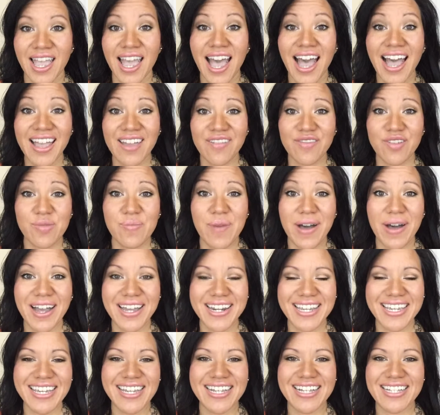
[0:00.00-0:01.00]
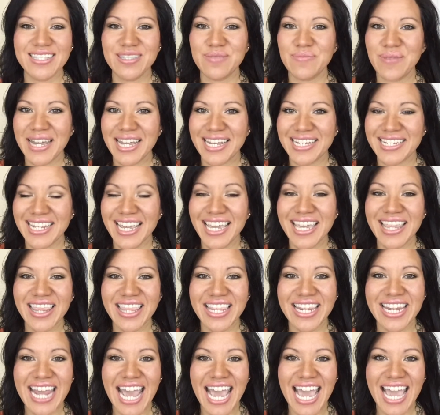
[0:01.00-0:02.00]
Hi everybody, it's my
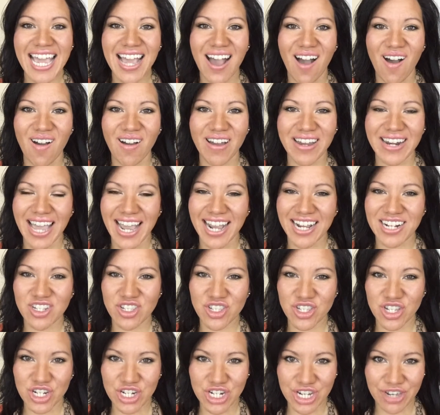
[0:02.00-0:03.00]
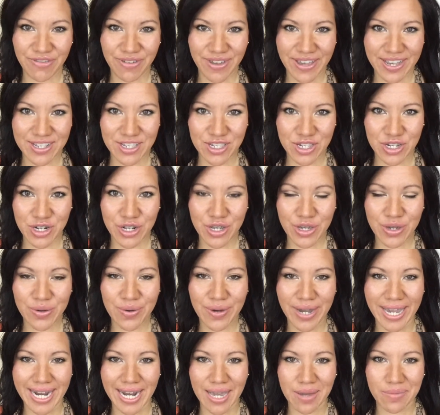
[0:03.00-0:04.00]
10th day on HCG phase 2
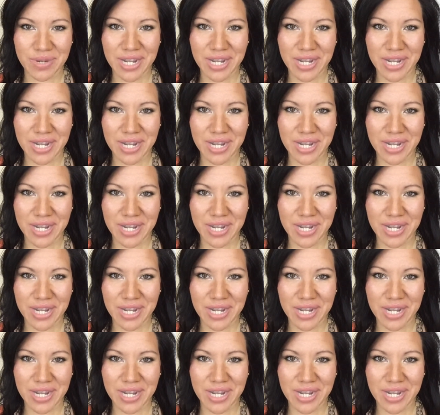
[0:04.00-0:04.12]
and I'm